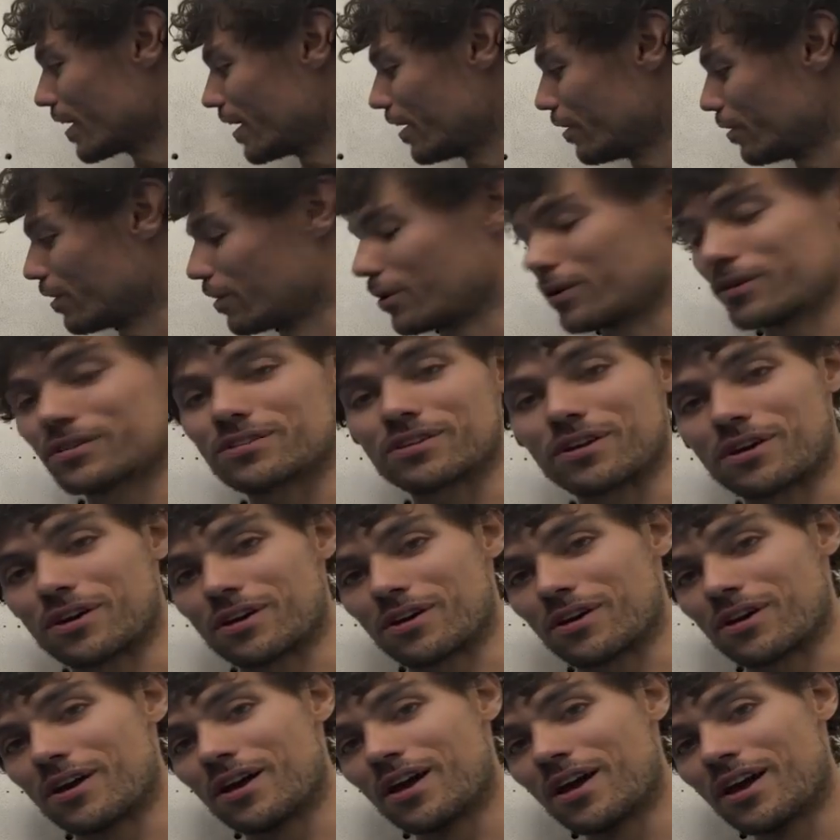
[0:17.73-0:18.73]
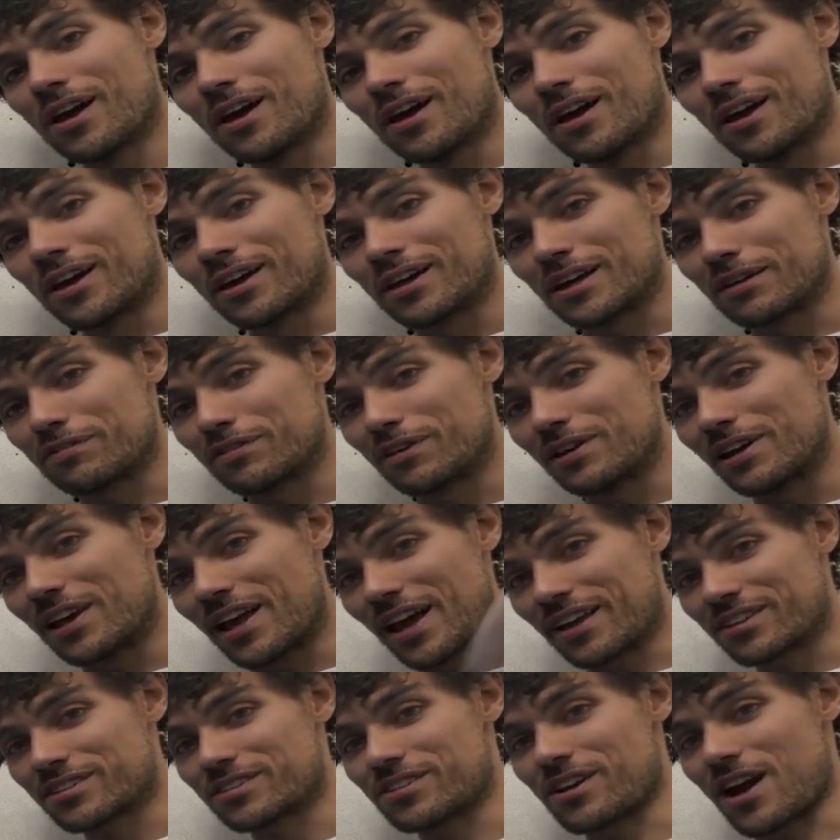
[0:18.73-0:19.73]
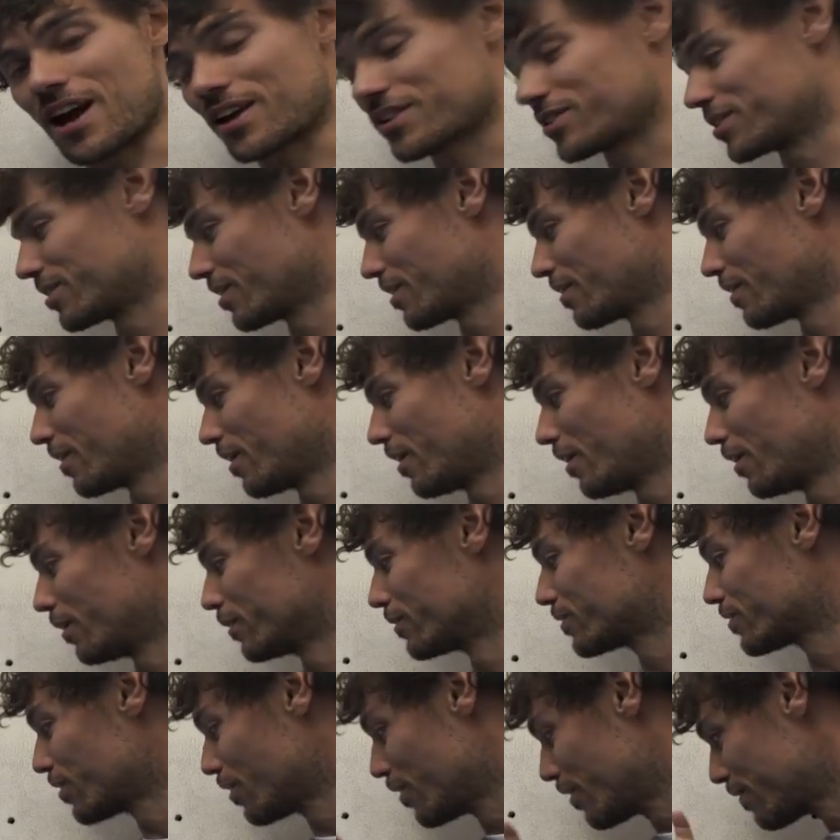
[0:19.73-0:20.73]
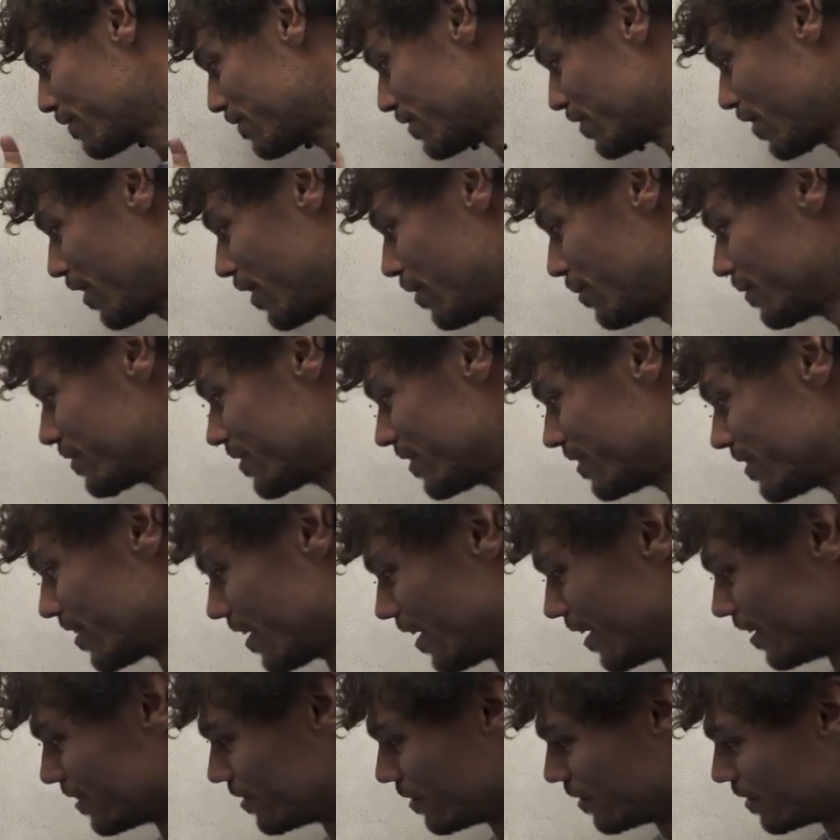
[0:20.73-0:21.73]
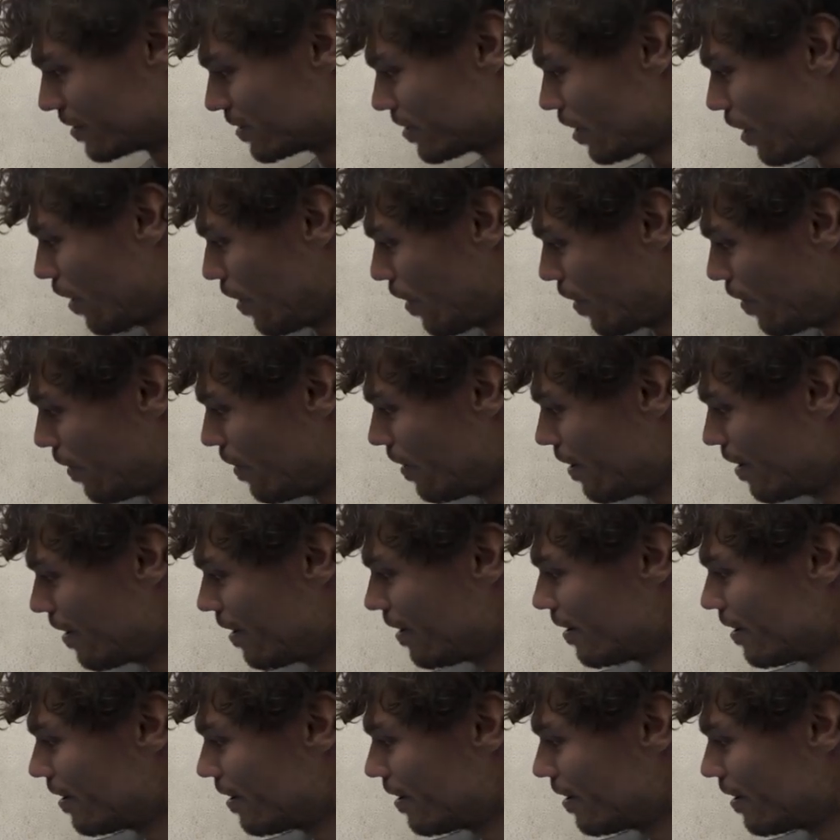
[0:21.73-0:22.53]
It will also give you less traction on the hold. So if Joe was to turn it to the toe,